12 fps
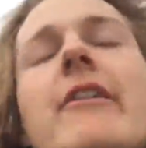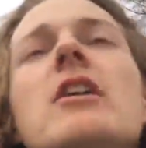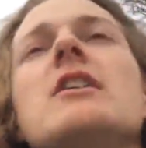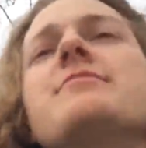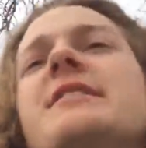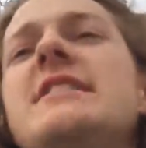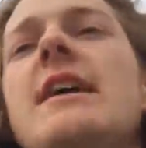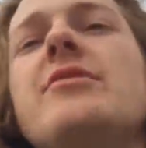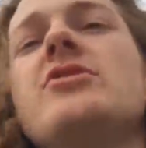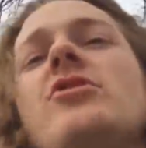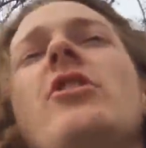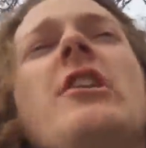I lost my
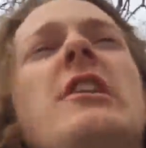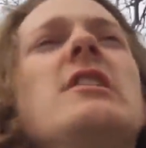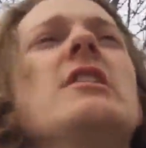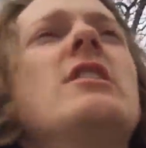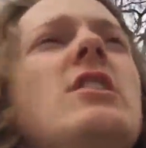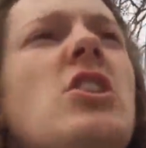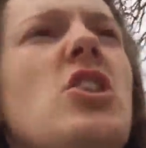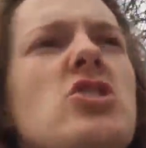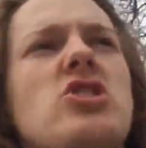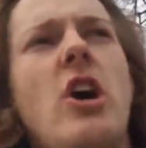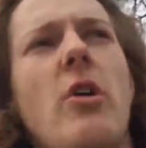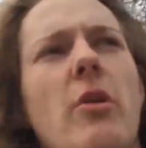debit card.
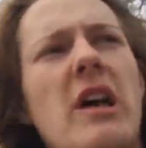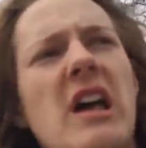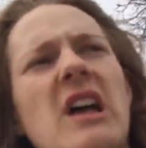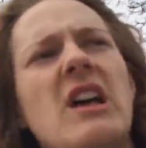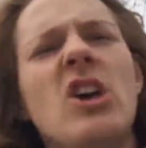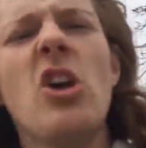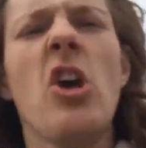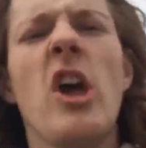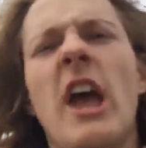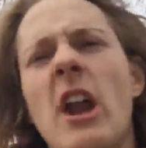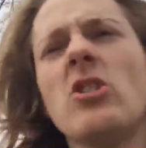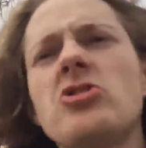So,
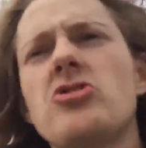it all